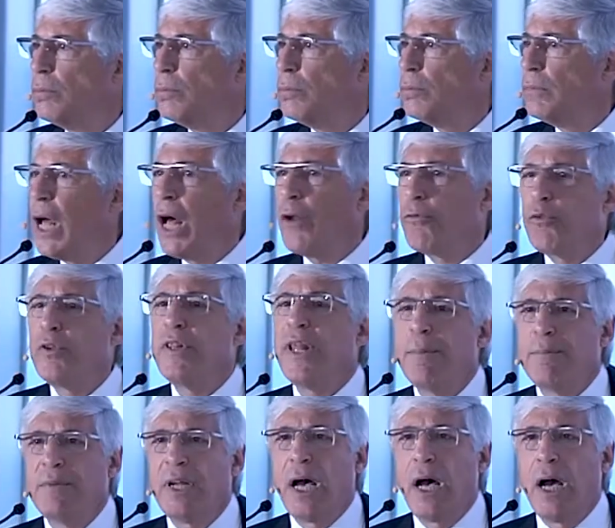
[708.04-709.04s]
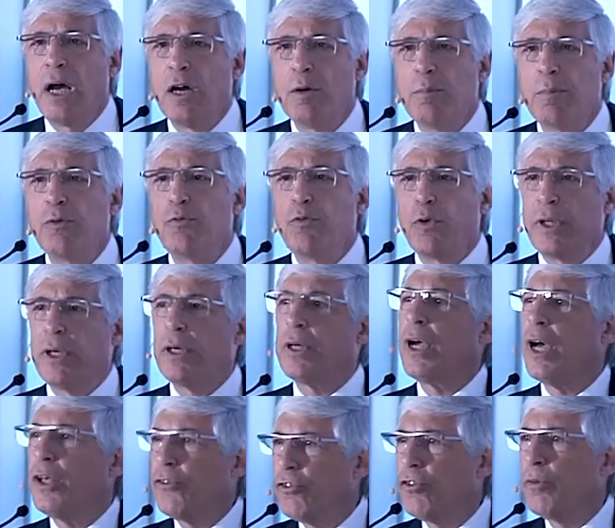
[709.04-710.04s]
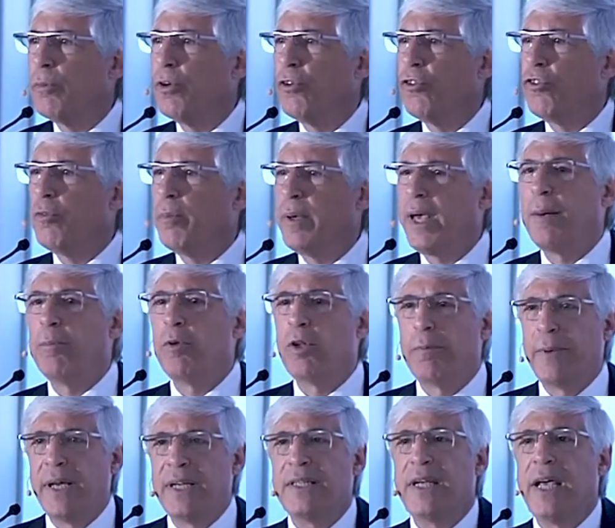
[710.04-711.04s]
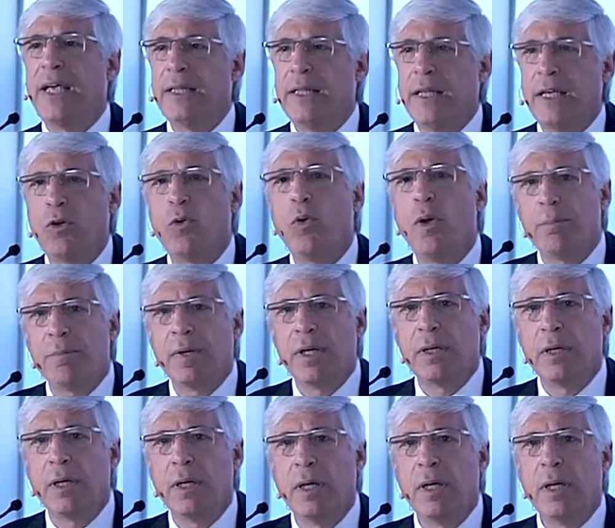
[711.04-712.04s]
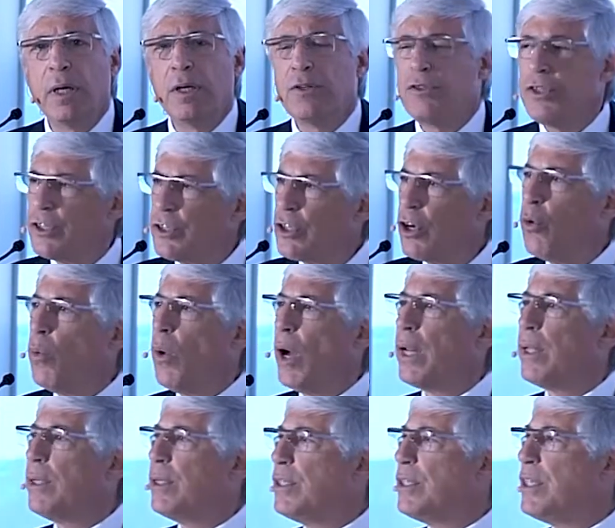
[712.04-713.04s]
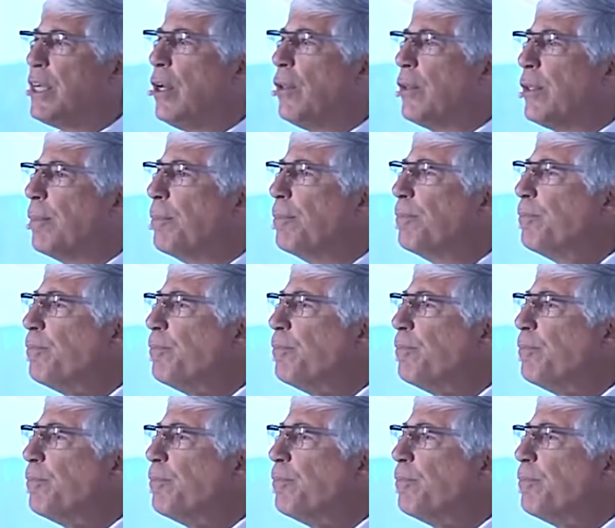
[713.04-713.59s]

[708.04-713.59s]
not for them to hire, but for their customers to be able to maintain the equipment Cisco wanted to sell them.